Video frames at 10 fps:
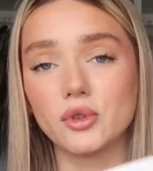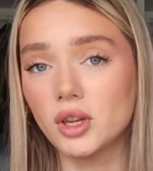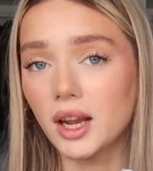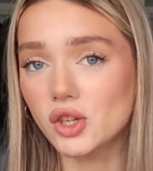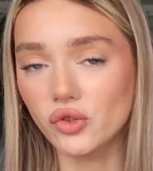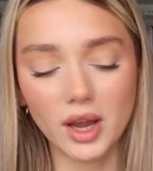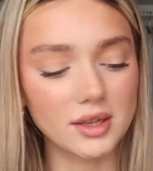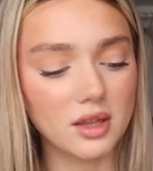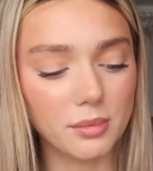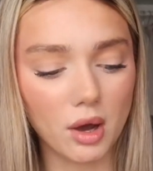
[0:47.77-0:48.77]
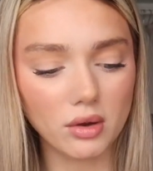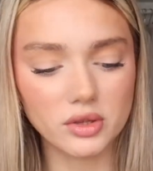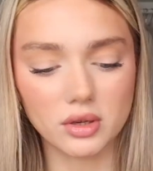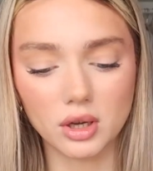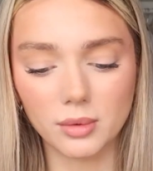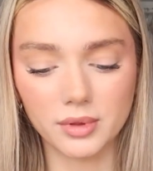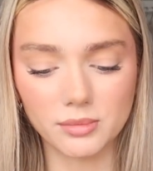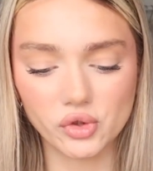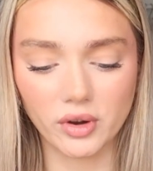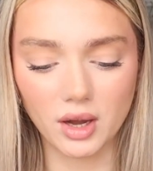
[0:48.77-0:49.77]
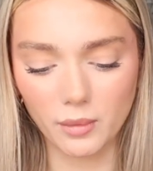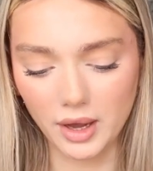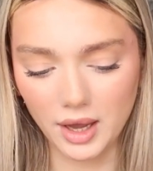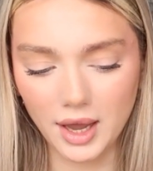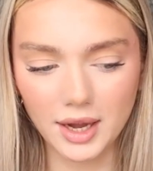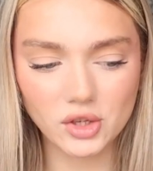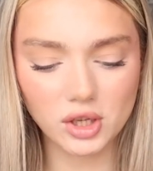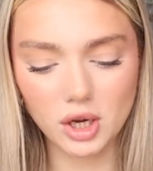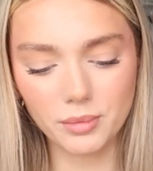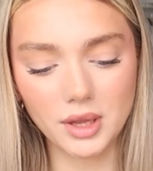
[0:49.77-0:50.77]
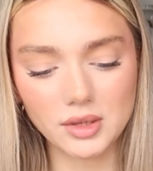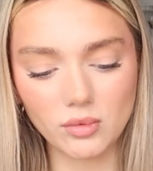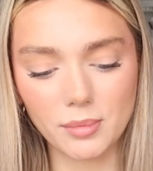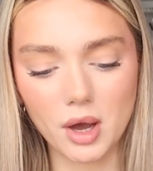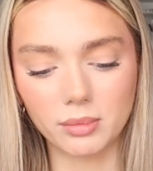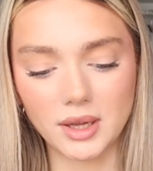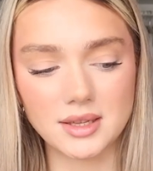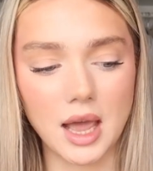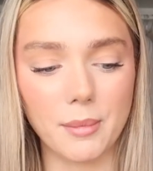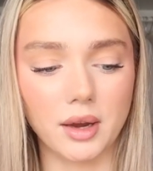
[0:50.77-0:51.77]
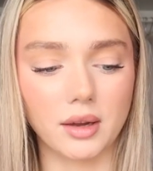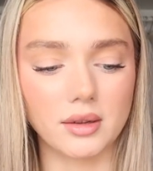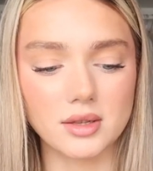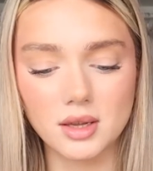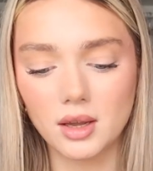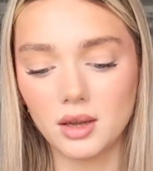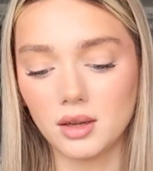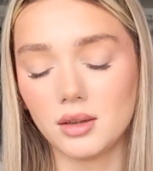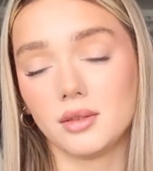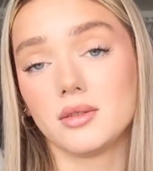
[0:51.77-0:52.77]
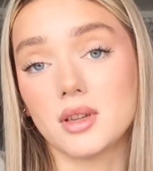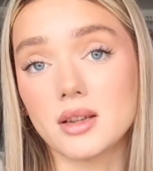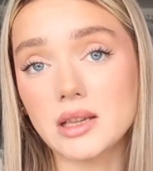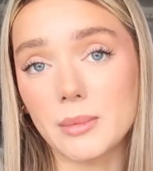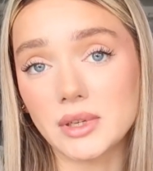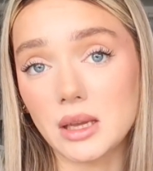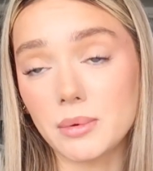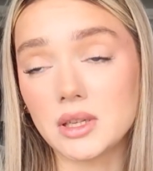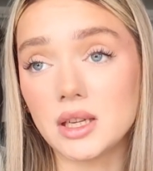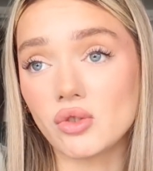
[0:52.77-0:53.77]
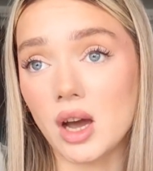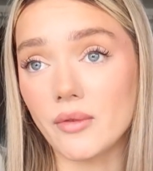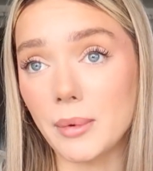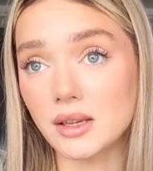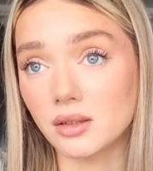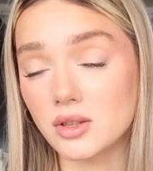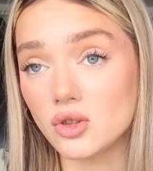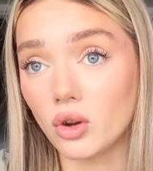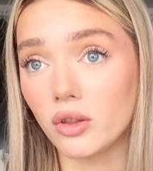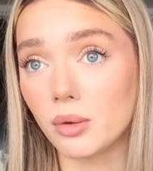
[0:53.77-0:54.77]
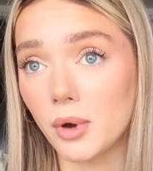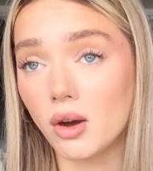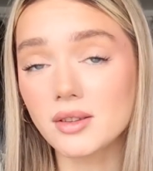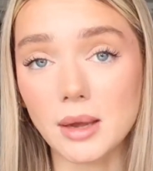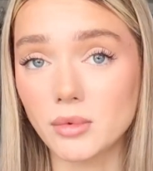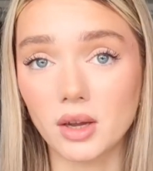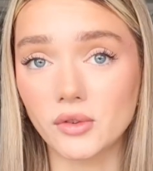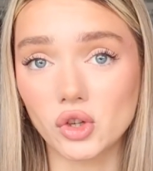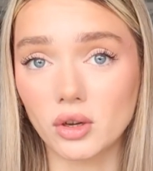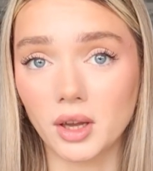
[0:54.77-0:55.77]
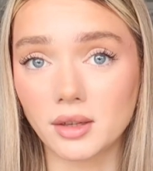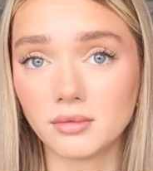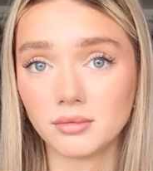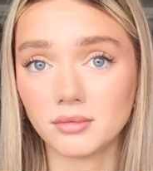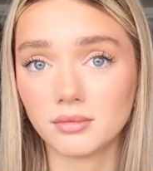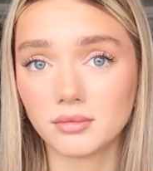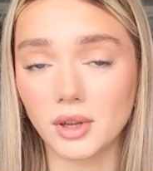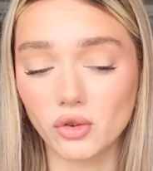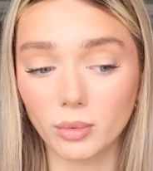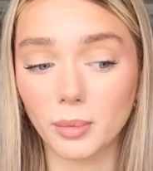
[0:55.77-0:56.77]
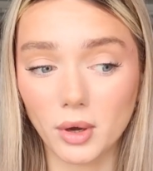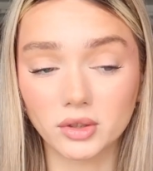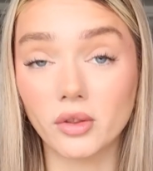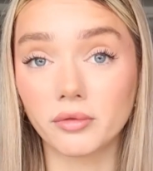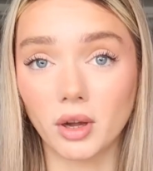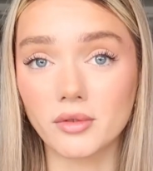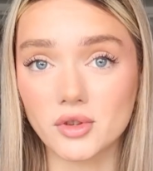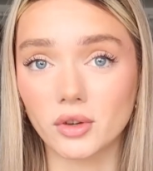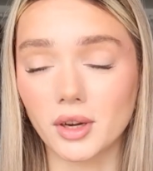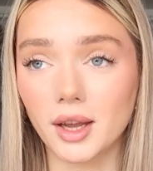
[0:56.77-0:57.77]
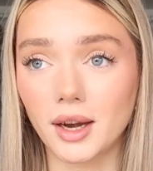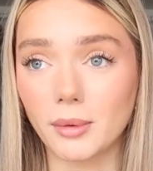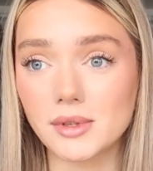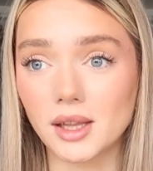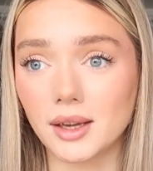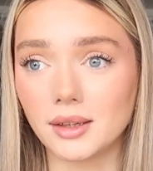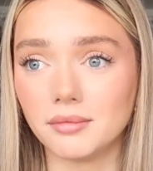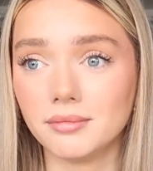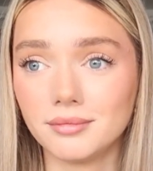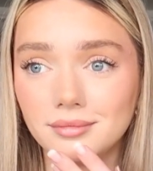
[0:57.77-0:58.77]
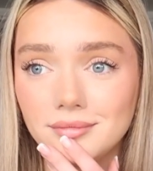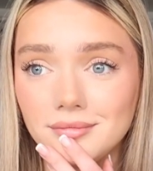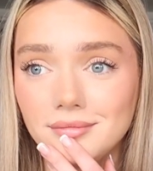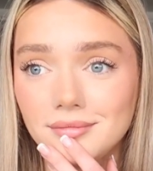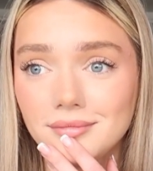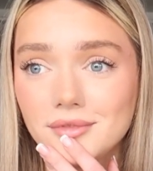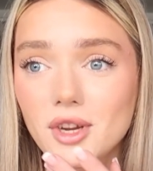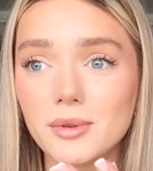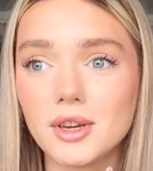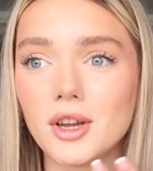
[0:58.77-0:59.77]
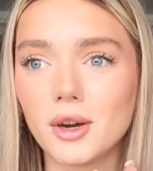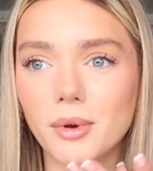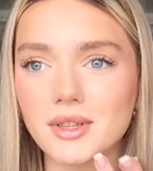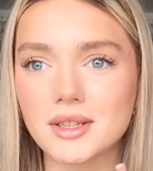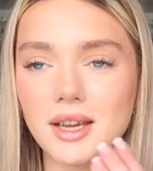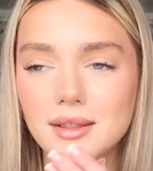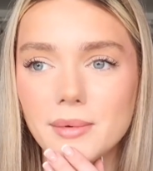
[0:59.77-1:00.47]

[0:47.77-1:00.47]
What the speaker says: just going to get straight into the box and open them straight away. I actually opened these from the bottom last time because it turns out my DPD driver basically stood in the box. I'm not even joking. He dropped the box on the floor and stood in it, and I was like... Joe, when you know what's inside the